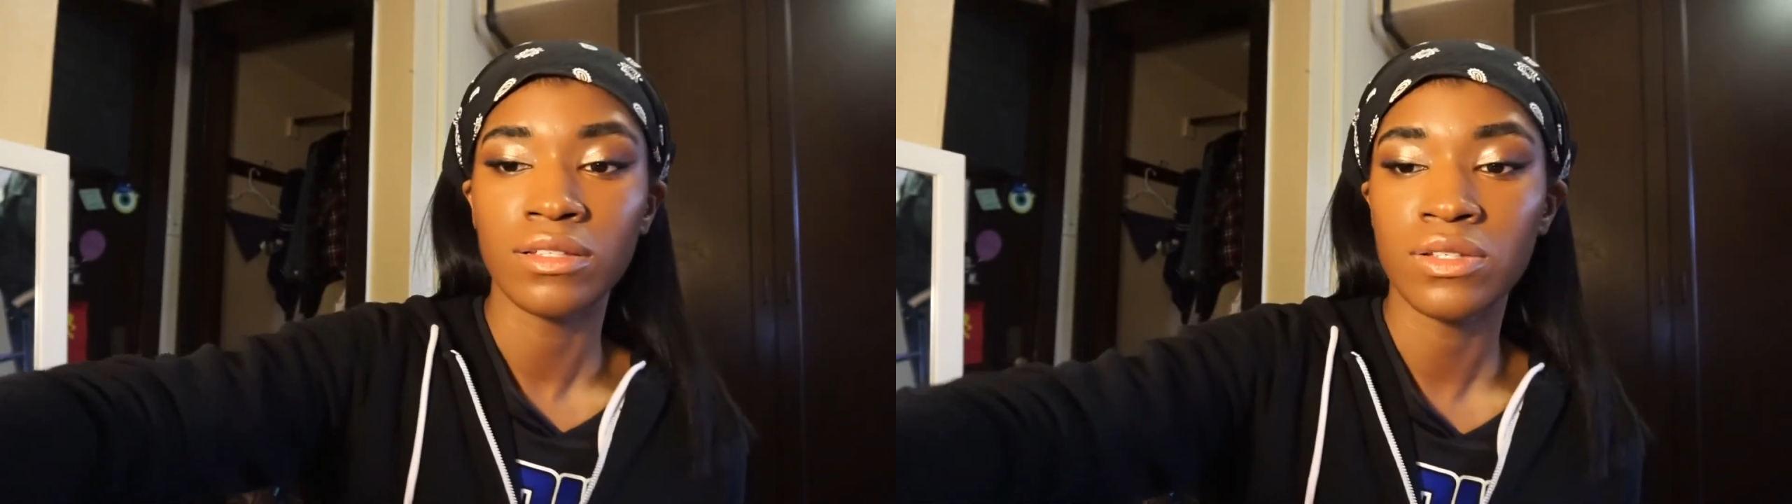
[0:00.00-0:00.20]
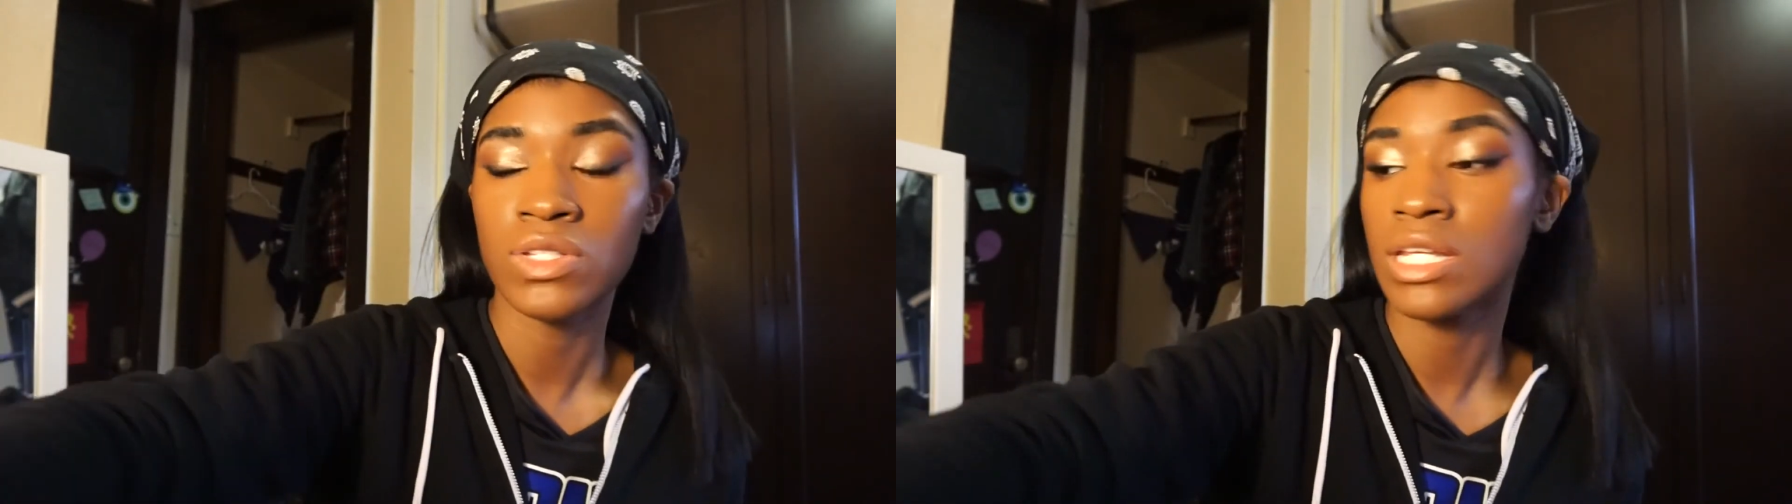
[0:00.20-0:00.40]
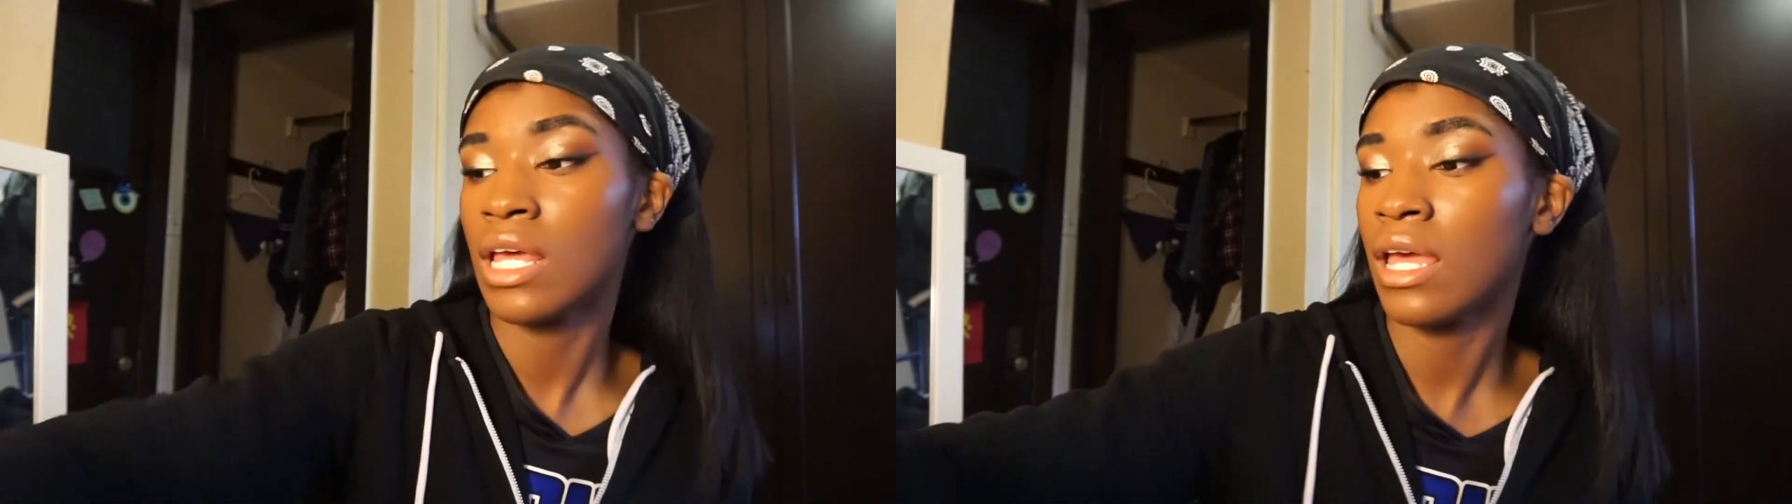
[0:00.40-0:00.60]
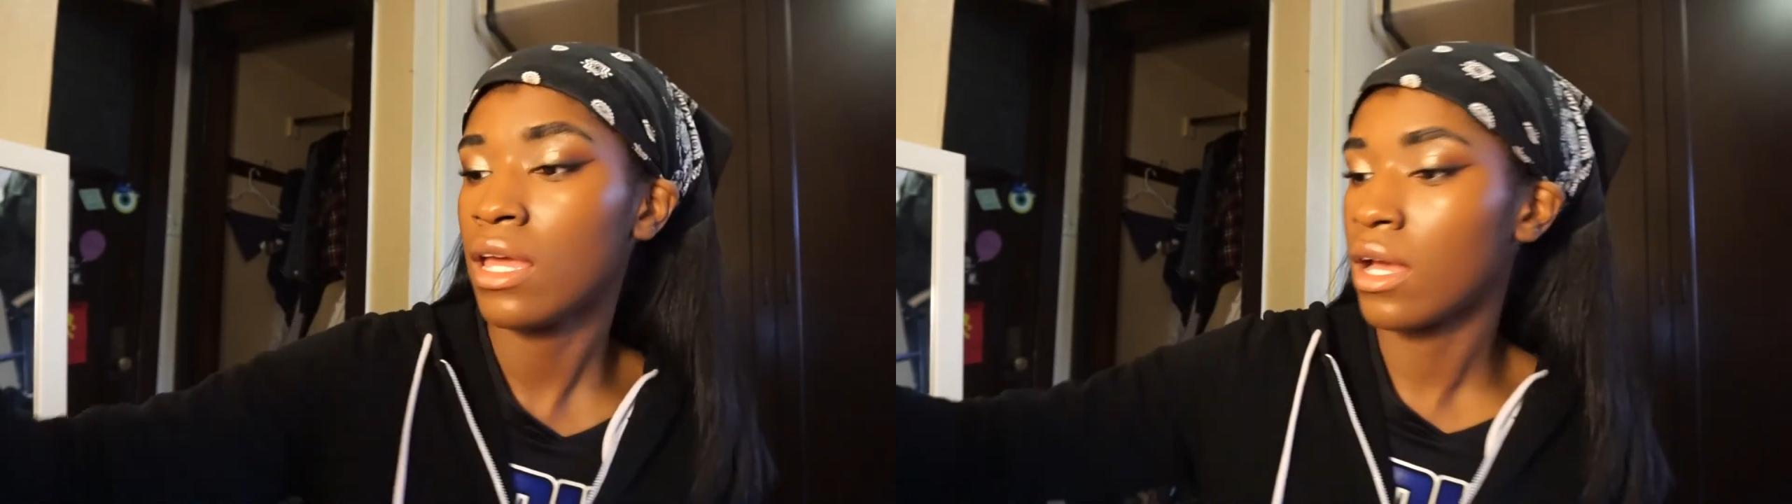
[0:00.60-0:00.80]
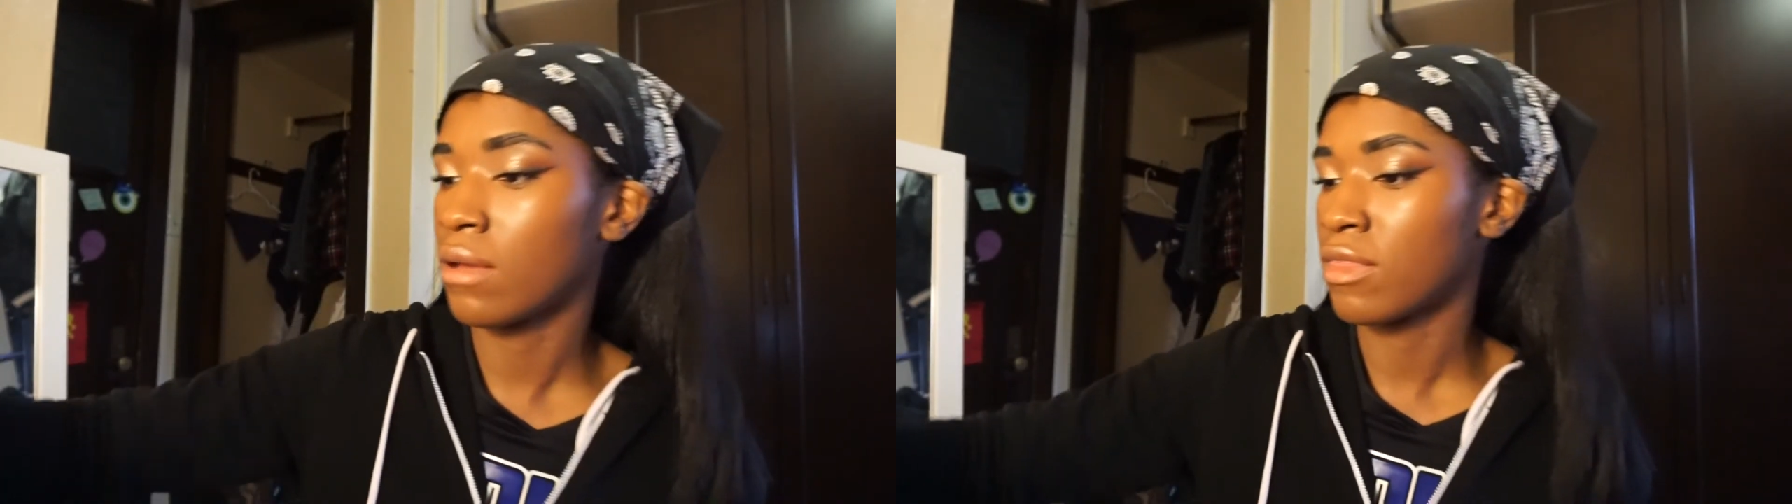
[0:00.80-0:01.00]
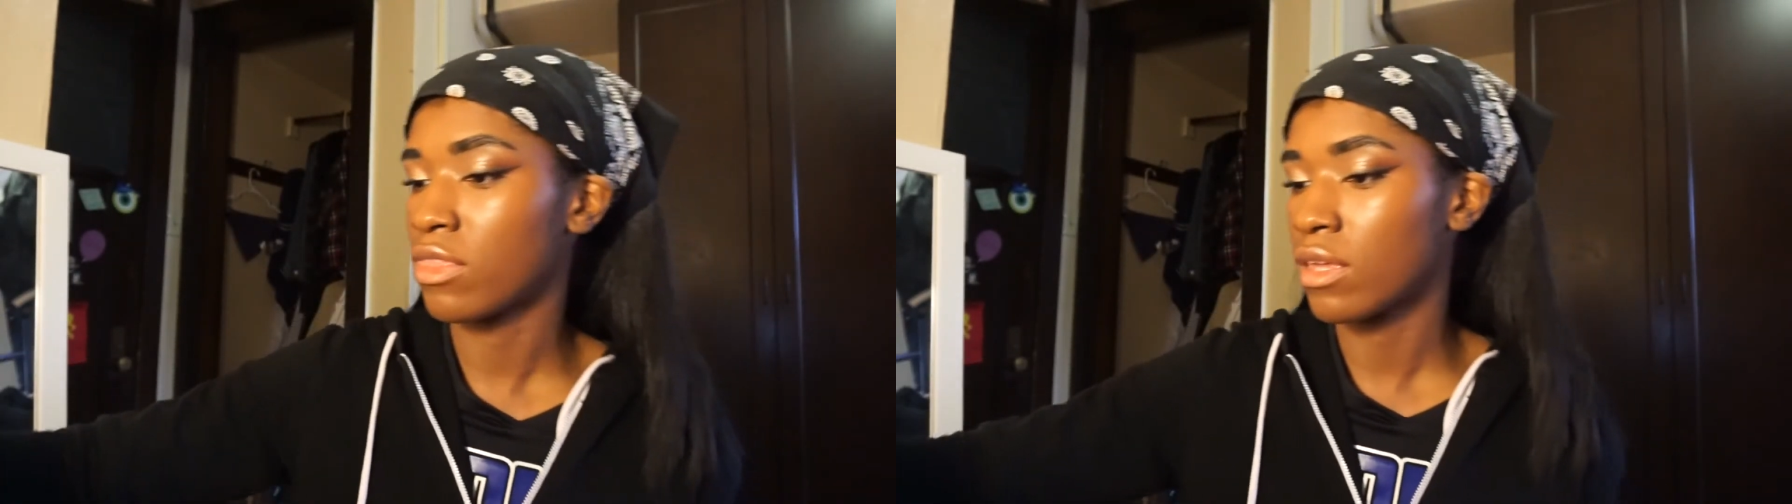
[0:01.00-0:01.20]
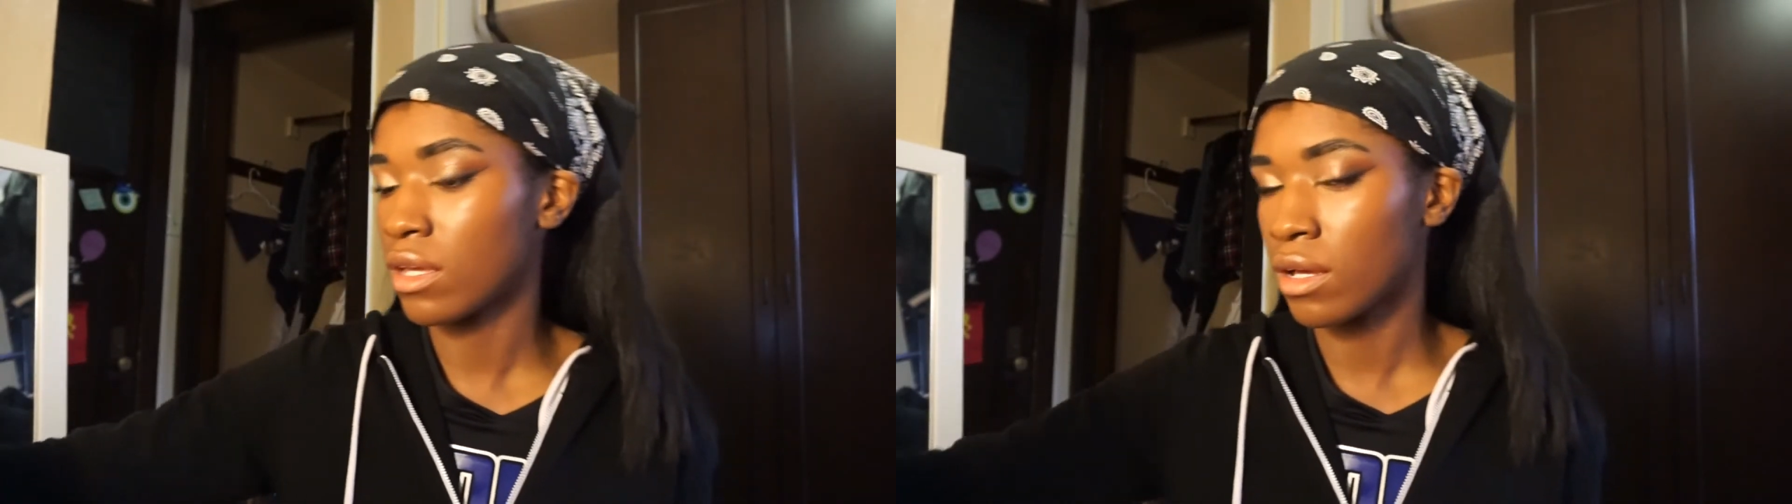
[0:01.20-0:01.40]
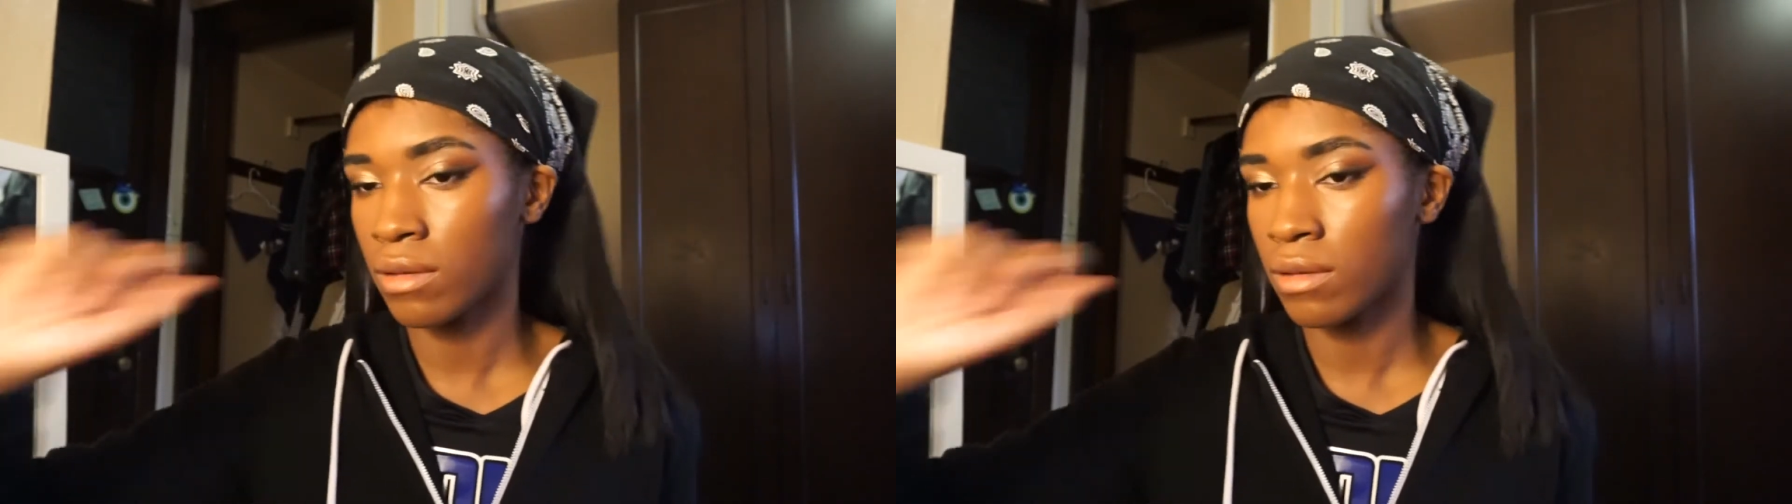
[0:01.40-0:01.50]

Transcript: so today I think